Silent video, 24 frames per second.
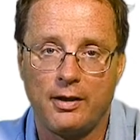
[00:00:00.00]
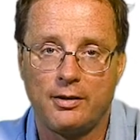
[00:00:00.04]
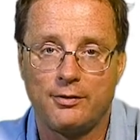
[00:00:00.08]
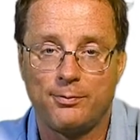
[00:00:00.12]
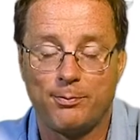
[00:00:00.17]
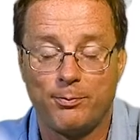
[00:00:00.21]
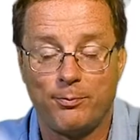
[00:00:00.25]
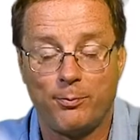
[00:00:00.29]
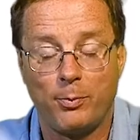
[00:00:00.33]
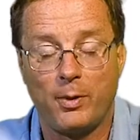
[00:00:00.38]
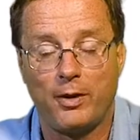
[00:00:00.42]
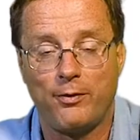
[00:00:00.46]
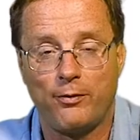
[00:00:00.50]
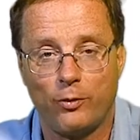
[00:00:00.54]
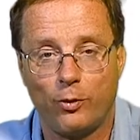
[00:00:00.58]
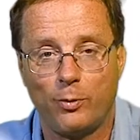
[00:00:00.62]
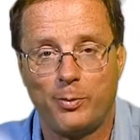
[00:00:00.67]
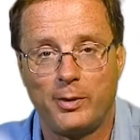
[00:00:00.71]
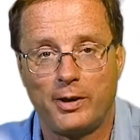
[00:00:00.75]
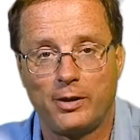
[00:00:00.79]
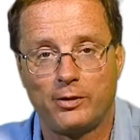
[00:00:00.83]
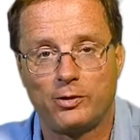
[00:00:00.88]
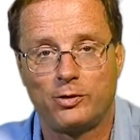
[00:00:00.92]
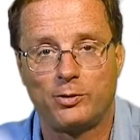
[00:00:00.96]
is by
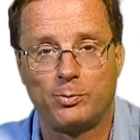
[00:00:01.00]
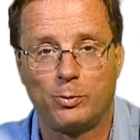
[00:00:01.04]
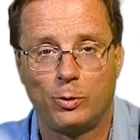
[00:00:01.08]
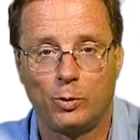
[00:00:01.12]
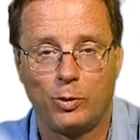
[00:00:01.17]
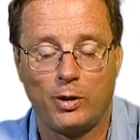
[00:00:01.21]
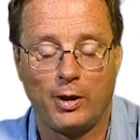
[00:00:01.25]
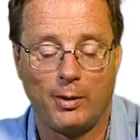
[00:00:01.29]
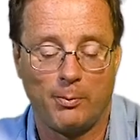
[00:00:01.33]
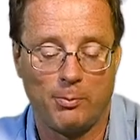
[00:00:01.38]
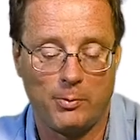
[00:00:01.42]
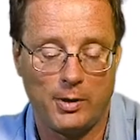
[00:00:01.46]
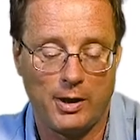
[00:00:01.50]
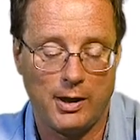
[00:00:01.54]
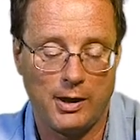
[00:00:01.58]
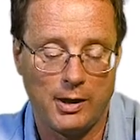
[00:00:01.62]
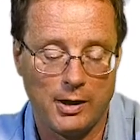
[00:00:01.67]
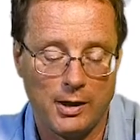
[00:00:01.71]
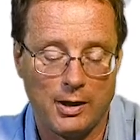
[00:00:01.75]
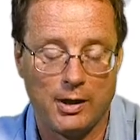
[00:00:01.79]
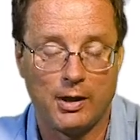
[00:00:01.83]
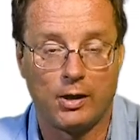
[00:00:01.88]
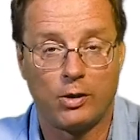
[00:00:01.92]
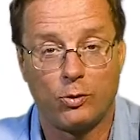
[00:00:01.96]
forming a small
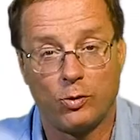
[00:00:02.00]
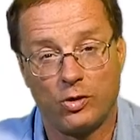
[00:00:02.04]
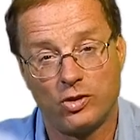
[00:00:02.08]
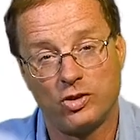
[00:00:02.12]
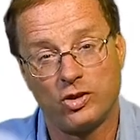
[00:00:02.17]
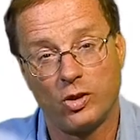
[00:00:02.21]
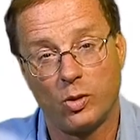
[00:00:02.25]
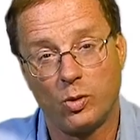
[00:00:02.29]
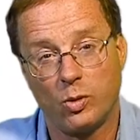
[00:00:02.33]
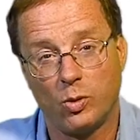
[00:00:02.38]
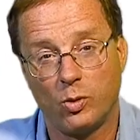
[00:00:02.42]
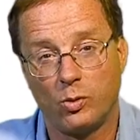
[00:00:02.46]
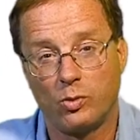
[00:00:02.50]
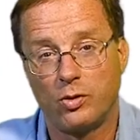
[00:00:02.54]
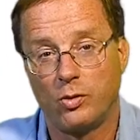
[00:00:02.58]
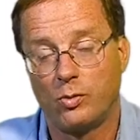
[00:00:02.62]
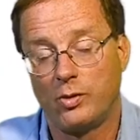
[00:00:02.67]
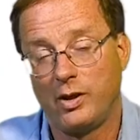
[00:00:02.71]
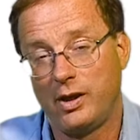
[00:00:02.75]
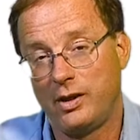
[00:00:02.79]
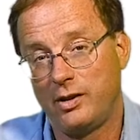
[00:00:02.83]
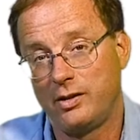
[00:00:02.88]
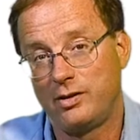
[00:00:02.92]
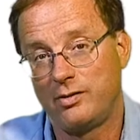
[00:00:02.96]
company, so-called
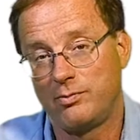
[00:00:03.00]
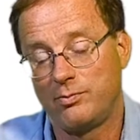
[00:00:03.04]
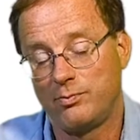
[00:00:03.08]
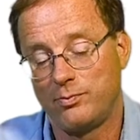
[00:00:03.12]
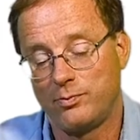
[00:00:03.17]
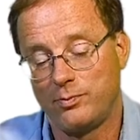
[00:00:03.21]
in